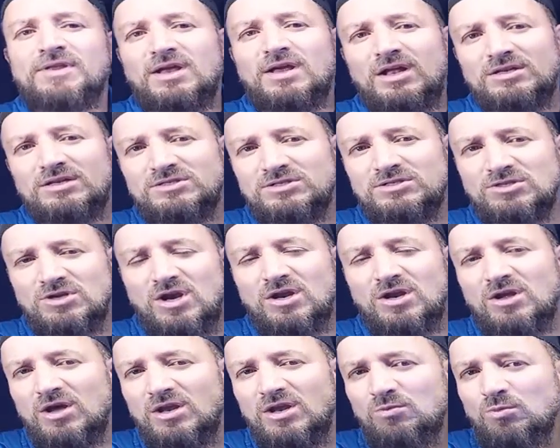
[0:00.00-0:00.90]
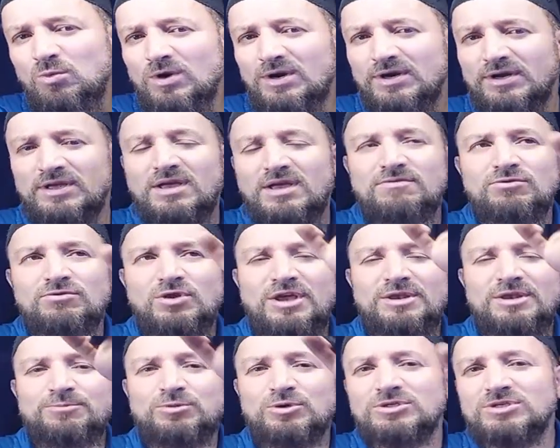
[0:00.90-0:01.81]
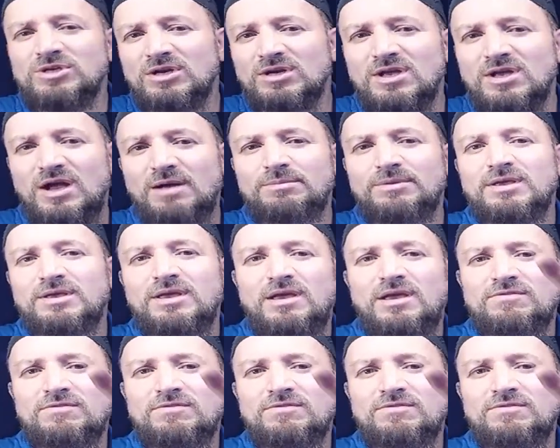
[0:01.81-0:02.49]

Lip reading: It's not gonna work. Even the inputs are coming,